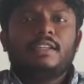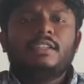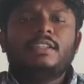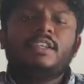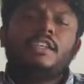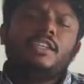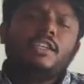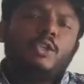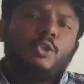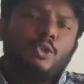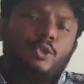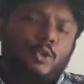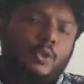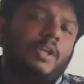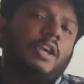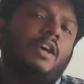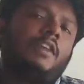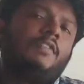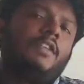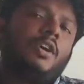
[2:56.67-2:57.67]
then you should
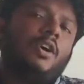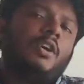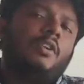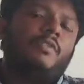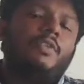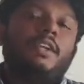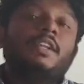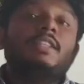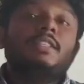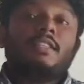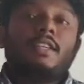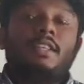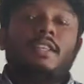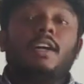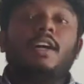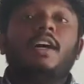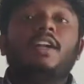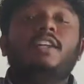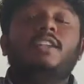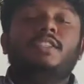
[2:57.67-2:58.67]
have the confidence and the
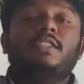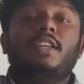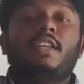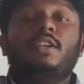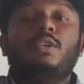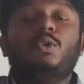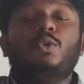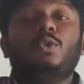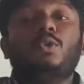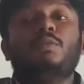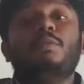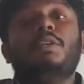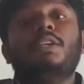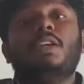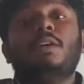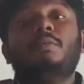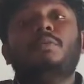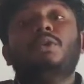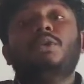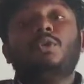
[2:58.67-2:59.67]
courage that you should be
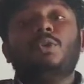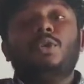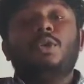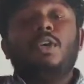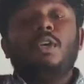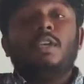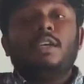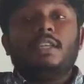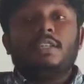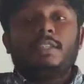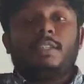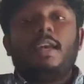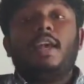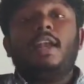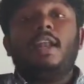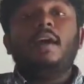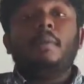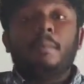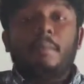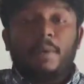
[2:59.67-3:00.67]
able to
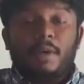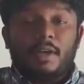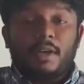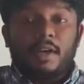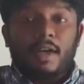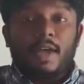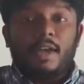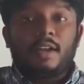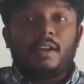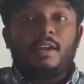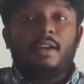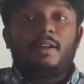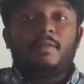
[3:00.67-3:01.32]
stand up and